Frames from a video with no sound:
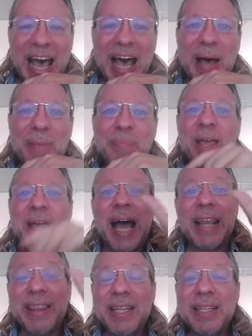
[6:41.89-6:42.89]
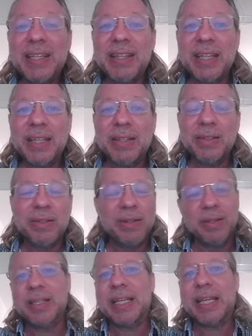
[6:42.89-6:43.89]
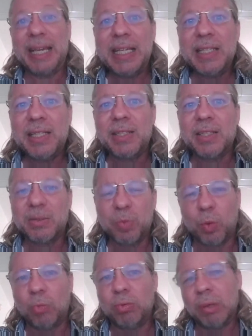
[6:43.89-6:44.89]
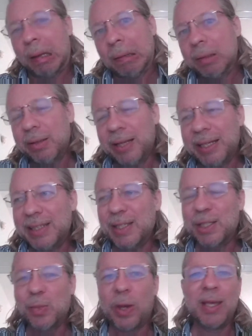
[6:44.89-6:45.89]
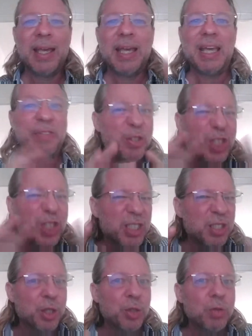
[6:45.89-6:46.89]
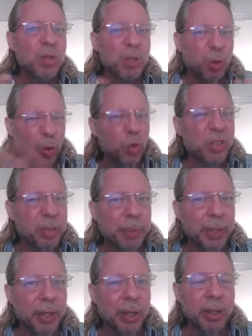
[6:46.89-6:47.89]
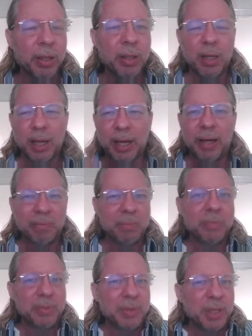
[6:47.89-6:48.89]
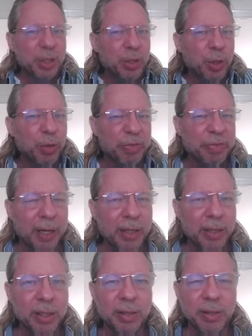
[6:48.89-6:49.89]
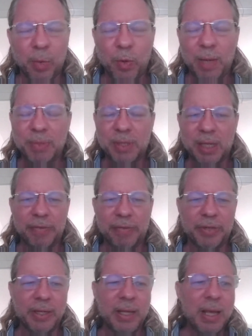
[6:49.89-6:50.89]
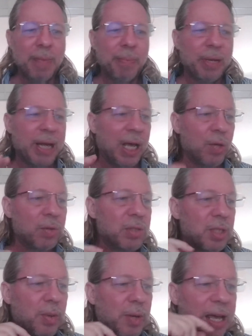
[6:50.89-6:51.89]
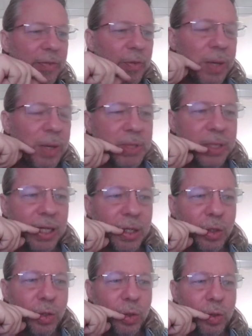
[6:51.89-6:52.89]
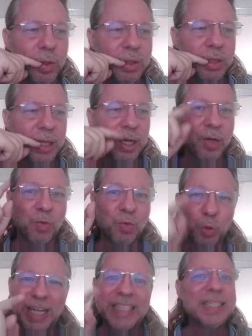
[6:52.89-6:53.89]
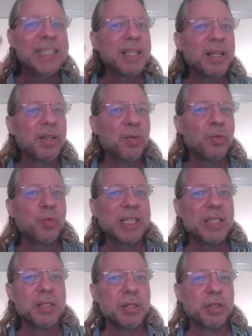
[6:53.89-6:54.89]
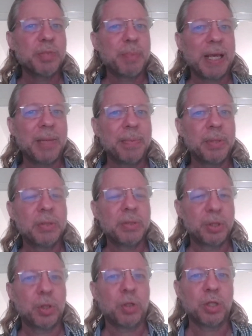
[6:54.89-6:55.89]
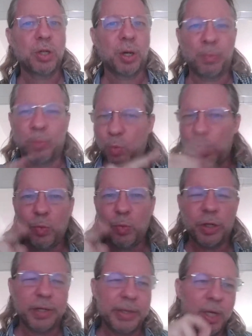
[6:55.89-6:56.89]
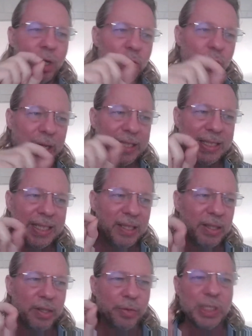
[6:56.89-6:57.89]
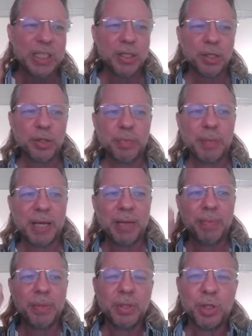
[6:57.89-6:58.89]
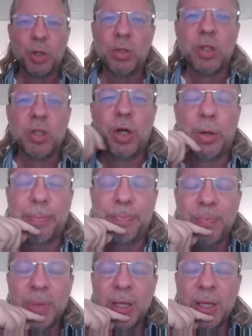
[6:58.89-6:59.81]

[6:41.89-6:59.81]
I think the easiest way, if you just Google Autopeer, you'll find a website for it. But I also have a website called writingtheresearchpaper.com. One word, writingtheresearchpaper.com.